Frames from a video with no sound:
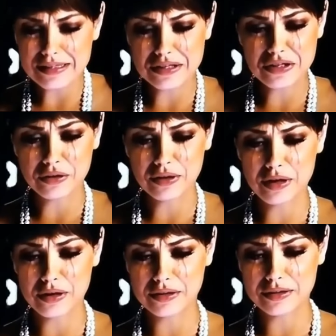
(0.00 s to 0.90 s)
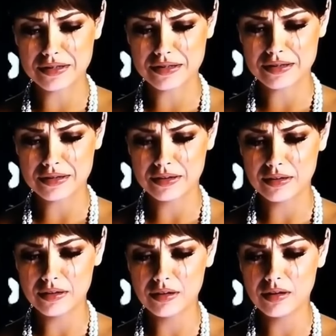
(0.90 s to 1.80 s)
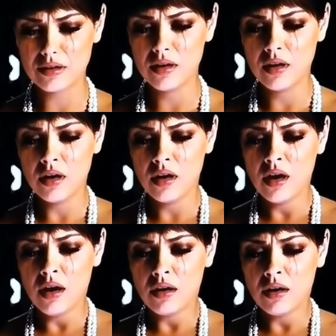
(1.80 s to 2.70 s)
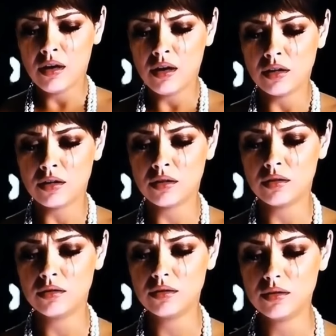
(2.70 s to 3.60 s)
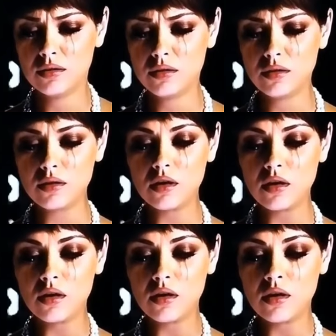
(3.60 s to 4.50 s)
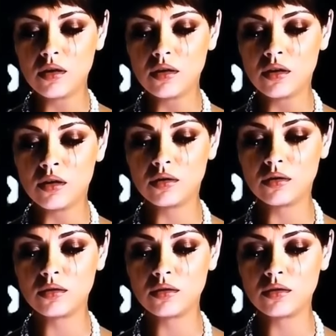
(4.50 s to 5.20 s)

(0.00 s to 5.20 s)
Sister, it hurts. Such is a broken heart. Your precious wizard did that to you.